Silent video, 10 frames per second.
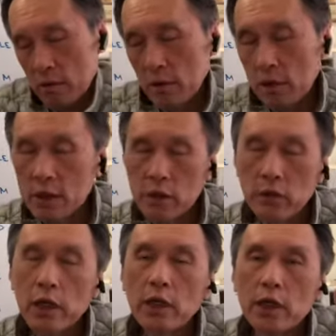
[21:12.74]
this is
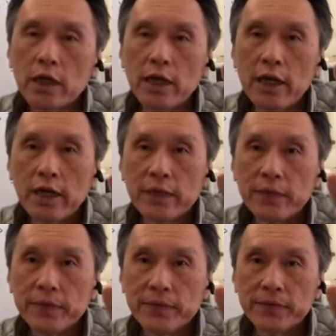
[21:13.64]
really clear.
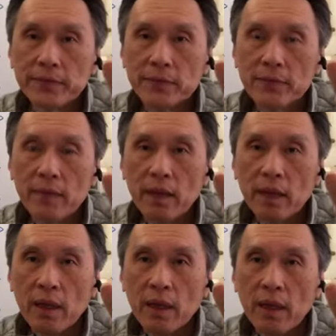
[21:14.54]

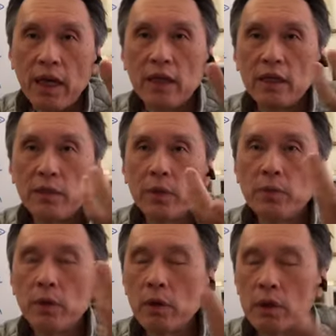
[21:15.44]
And if
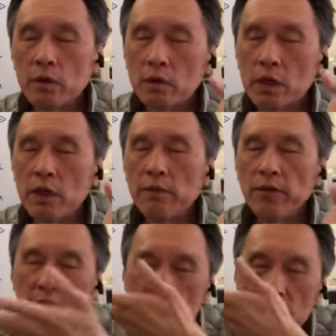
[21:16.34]
people want to keep
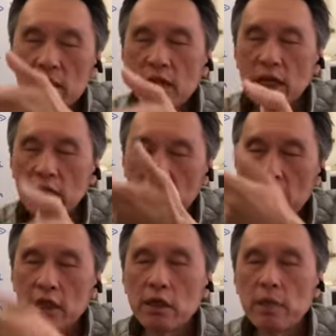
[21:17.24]
fantasy and
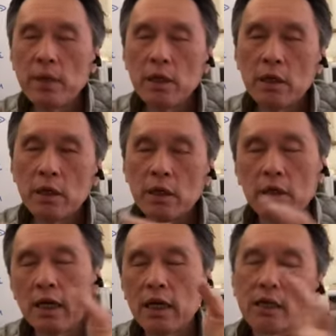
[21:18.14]
daydreaming,
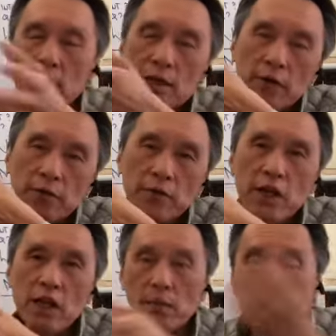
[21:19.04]
there's their
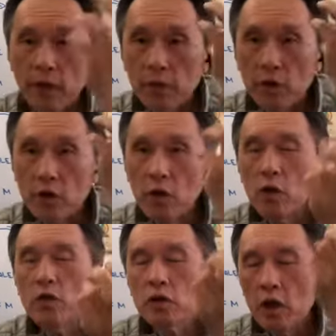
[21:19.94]
freedom. But for
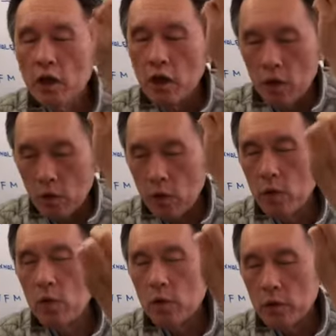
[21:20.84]
those
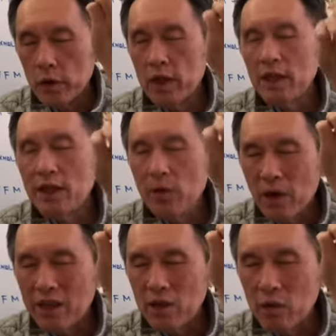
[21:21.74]
who really
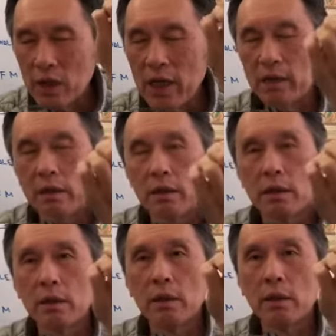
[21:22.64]
want to learn,
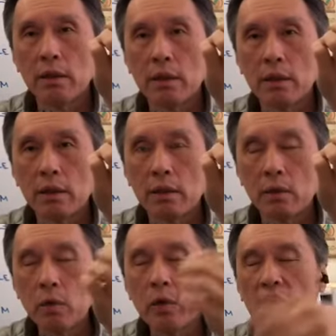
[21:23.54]

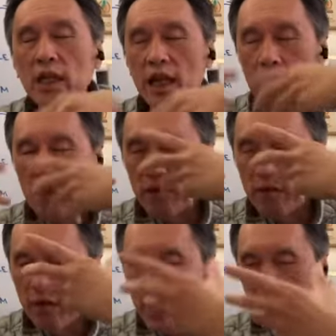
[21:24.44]
who really have
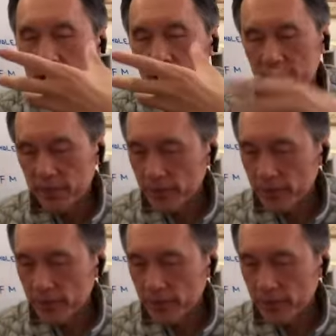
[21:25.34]
invest in,